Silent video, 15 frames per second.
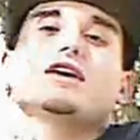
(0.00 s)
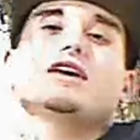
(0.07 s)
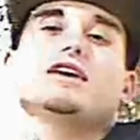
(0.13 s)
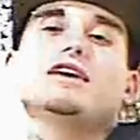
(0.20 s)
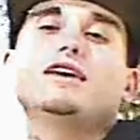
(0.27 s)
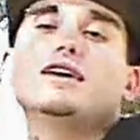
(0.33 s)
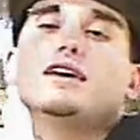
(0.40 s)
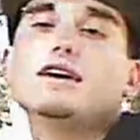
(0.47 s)

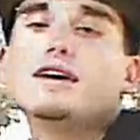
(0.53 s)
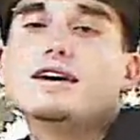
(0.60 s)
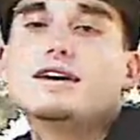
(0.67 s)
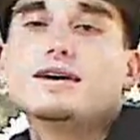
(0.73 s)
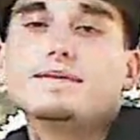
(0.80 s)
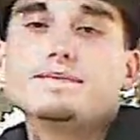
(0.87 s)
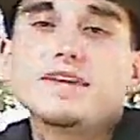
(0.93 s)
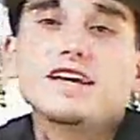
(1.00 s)
He
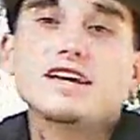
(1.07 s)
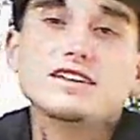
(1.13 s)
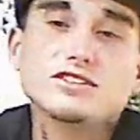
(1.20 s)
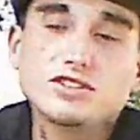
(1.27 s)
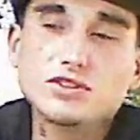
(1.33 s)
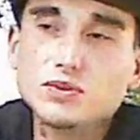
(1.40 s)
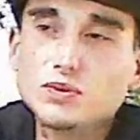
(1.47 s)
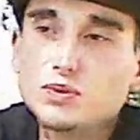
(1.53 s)

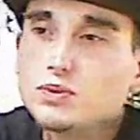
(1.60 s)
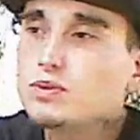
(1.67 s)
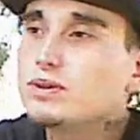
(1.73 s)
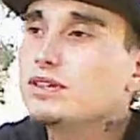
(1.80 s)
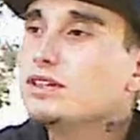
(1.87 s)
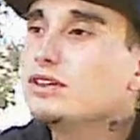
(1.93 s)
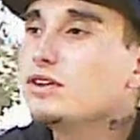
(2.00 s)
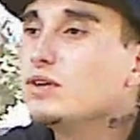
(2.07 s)
too,
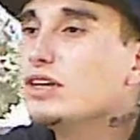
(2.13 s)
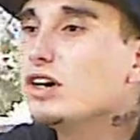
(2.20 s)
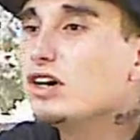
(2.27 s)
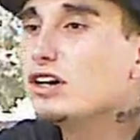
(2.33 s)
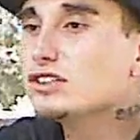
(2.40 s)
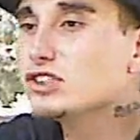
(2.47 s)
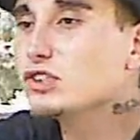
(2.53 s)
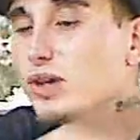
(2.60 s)
you know, he
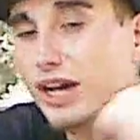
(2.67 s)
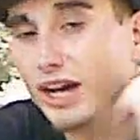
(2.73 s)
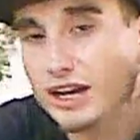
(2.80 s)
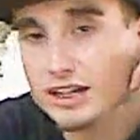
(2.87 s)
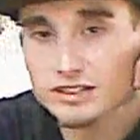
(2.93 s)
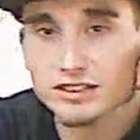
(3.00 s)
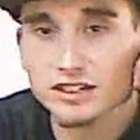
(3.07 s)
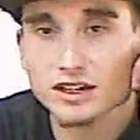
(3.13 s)
also
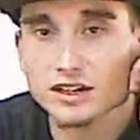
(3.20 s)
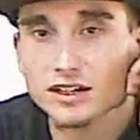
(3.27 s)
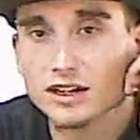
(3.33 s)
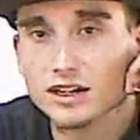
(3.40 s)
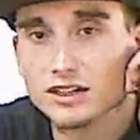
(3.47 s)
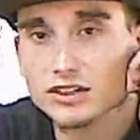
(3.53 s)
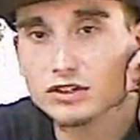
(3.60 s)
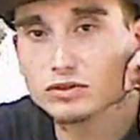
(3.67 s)
has
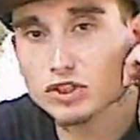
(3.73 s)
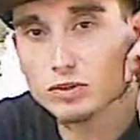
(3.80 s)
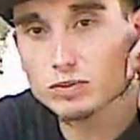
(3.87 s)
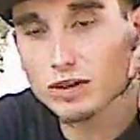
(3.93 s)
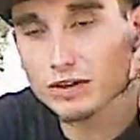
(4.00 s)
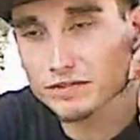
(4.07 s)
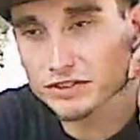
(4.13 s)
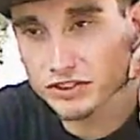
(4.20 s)
a
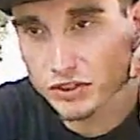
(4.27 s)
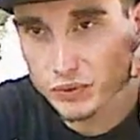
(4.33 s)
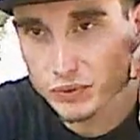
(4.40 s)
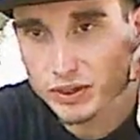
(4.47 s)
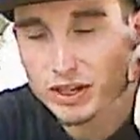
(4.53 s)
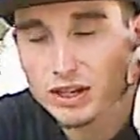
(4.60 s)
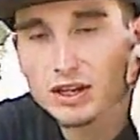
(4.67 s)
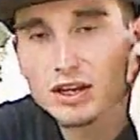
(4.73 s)
YouTube of his own.